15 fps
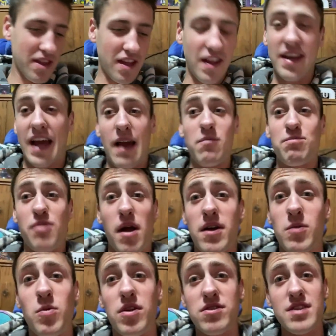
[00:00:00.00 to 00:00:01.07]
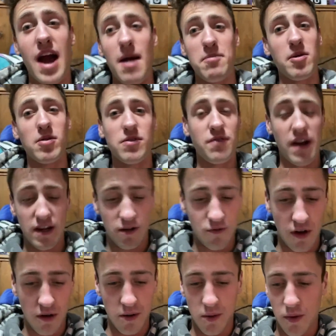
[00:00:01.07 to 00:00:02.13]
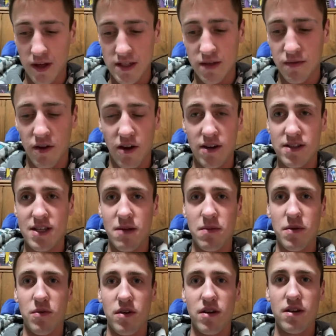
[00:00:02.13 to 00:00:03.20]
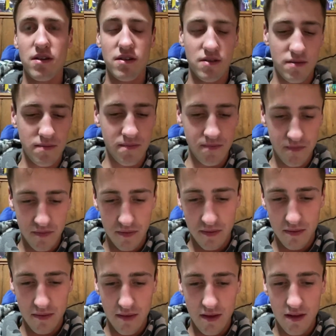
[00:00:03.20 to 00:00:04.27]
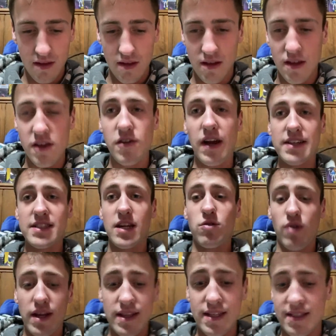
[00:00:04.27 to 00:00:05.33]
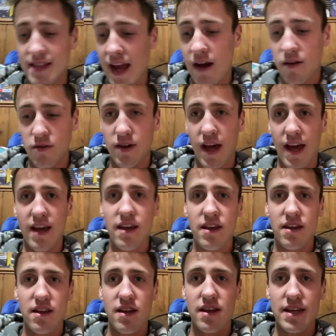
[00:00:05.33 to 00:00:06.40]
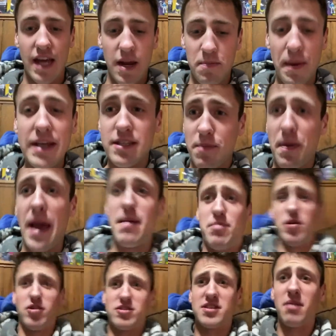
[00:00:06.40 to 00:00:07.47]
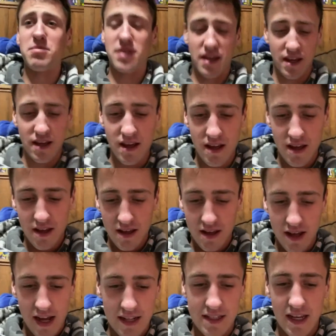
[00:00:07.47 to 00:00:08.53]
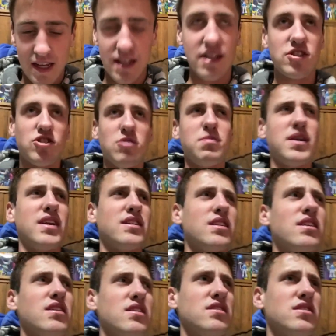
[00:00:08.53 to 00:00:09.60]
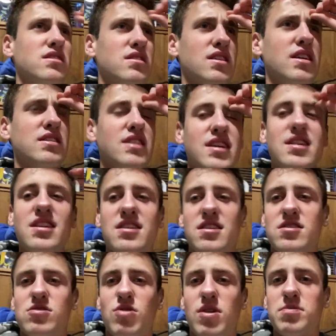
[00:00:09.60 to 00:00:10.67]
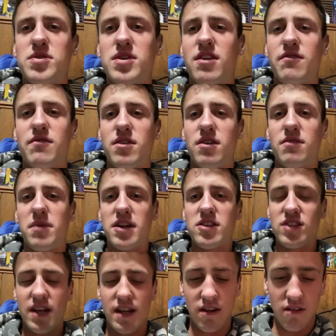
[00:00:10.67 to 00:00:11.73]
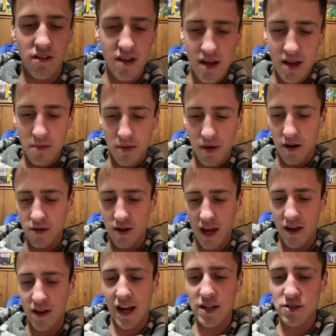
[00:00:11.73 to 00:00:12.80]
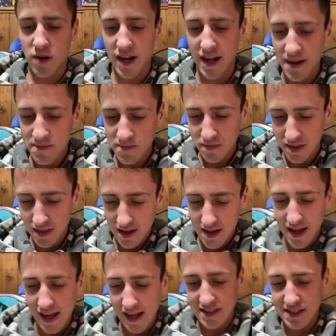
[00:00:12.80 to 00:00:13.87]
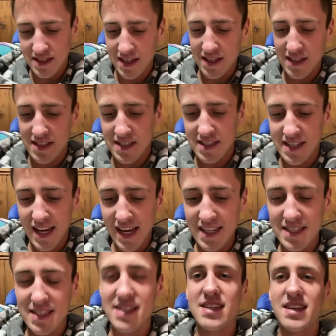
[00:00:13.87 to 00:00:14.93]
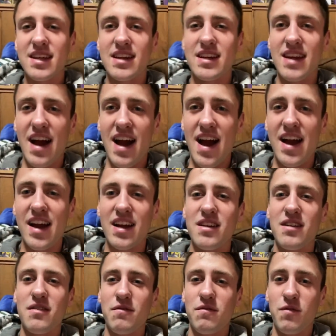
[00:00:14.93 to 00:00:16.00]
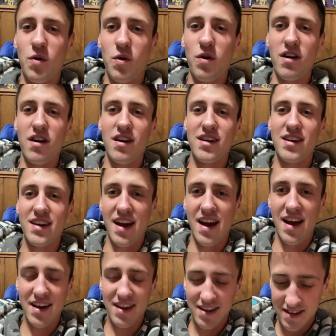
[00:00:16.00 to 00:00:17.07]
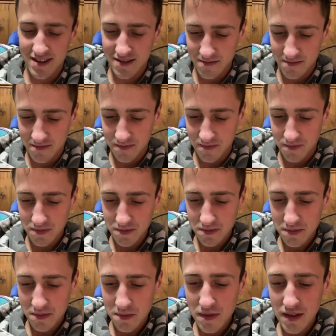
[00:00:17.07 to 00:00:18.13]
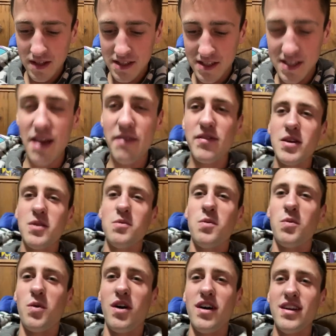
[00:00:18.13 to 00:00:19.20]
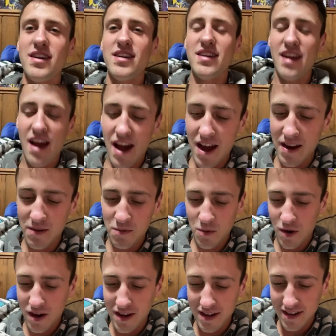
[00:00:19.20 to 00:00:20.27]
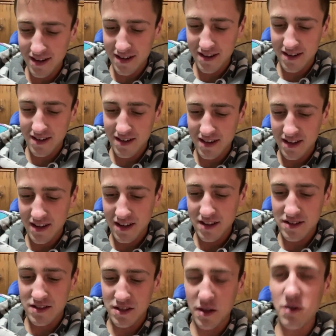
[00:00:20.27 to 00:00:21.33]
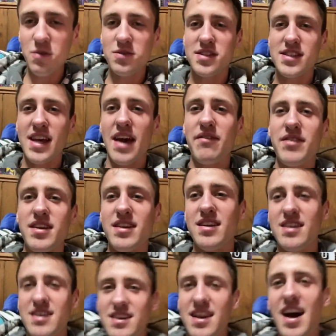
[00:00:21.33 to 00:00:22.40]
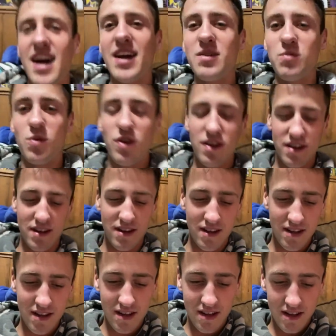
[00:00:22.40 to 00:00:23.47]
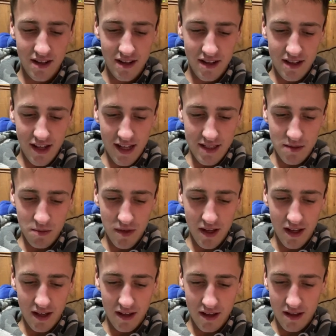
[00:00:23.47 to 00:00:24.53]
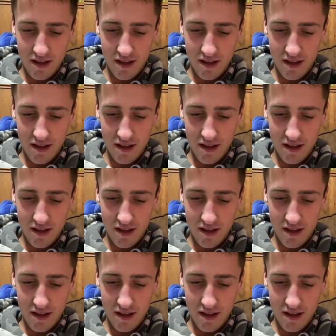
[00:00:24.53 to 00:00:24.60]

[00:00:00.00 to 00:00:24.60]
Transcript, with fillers: like I probably will not be able to find your friend request if you already sent me one. You guys need to write this down, okay? Get a piece of paper or something. It's it, it should be in the it's in the description of, of my channel. But okay, you guys ready? It's six nine four nine seven one nine one two seven nine one. That's me.